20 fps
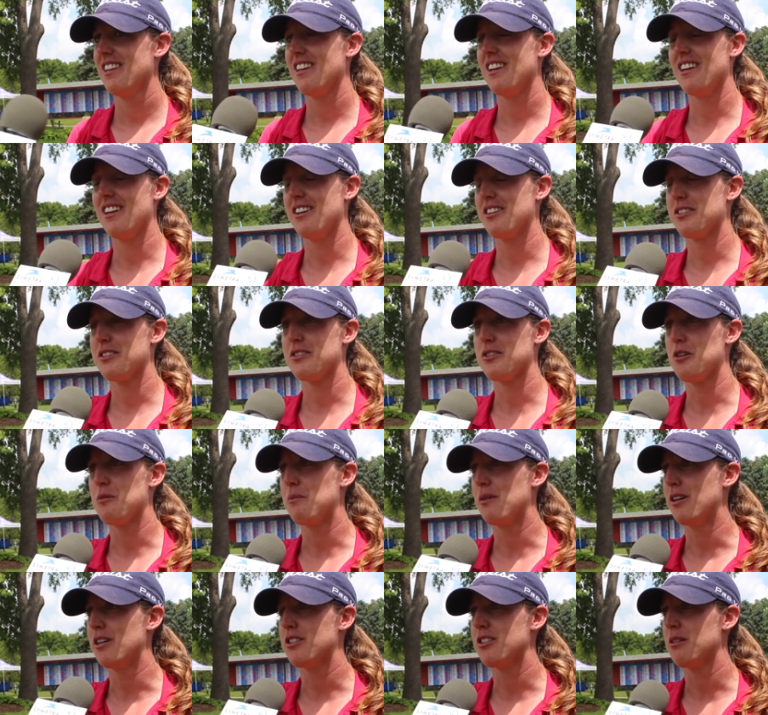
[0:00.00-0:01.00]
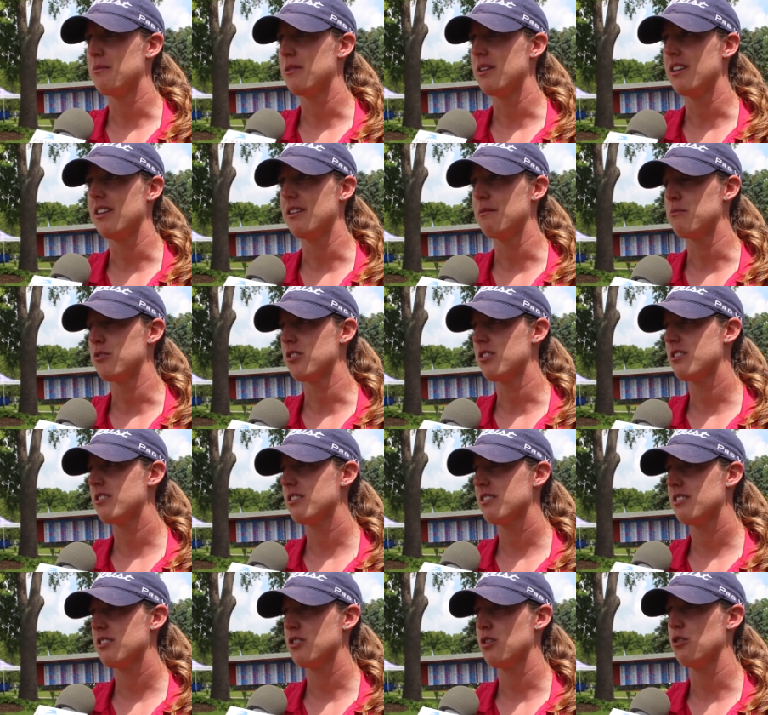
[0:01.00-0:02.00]
Oh, so much. I mean, I'm
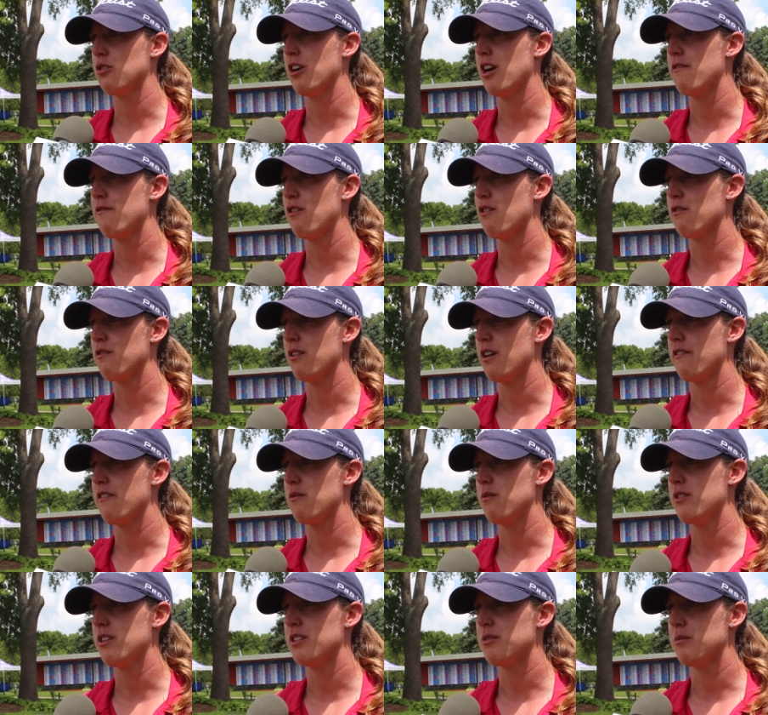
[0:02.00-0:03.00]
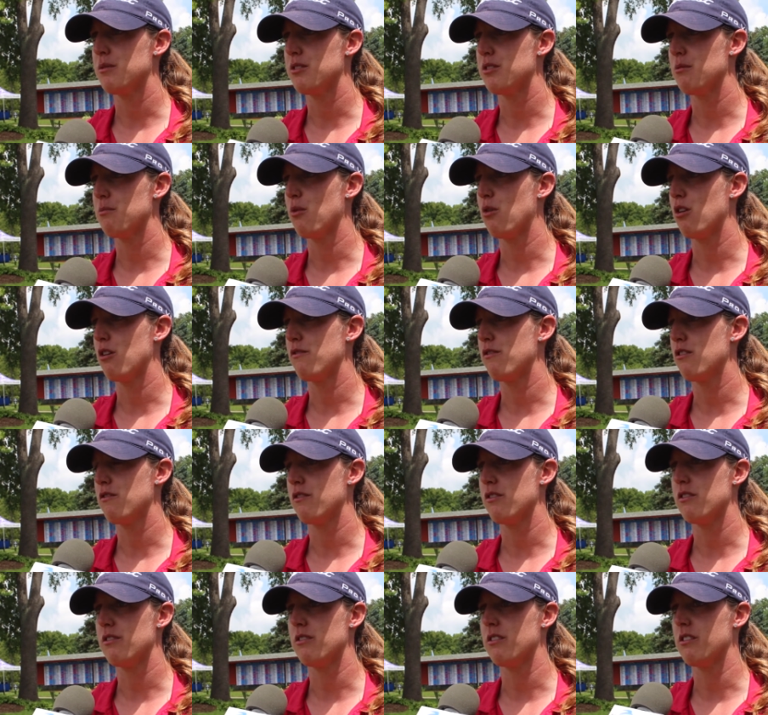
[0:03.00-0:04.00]
just so grateful for everyone that's been supportive
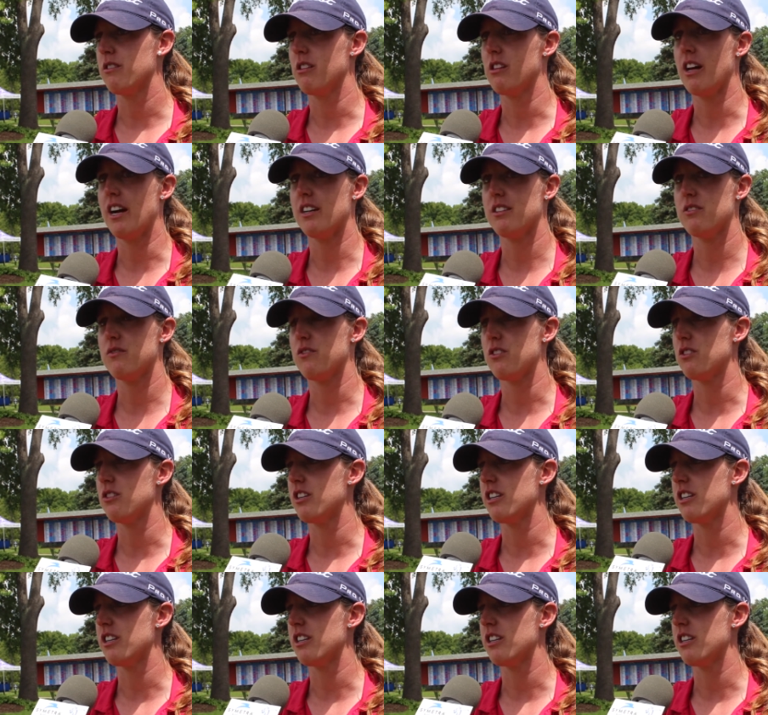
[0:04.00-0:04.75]
over the, the last few